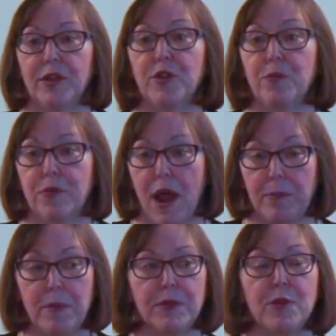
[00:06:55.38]
You
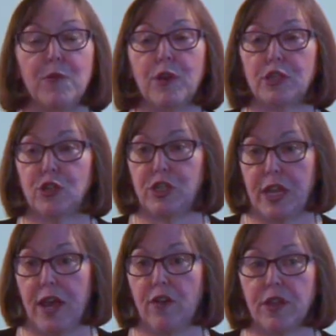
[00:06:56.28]
probably should
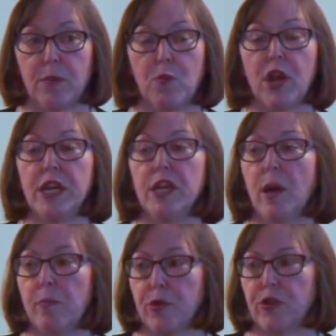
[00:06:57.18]
tell them what
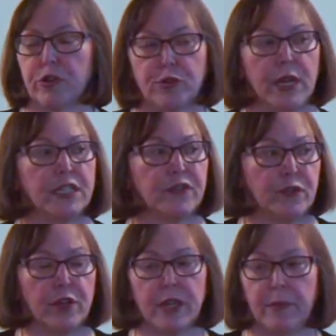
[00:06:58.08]
number you're
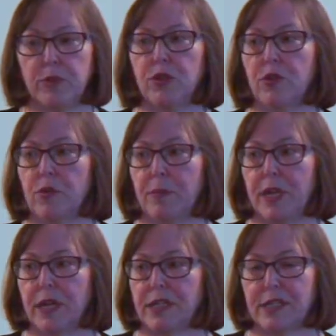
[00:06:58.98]
transferring them to
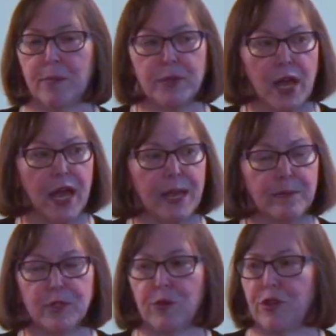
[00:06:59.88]
because
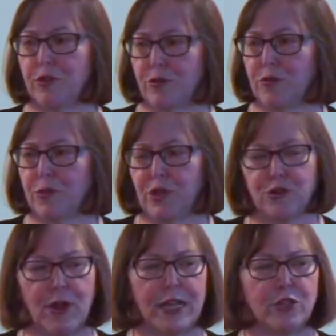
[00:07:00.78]
sometimes when you, when you try to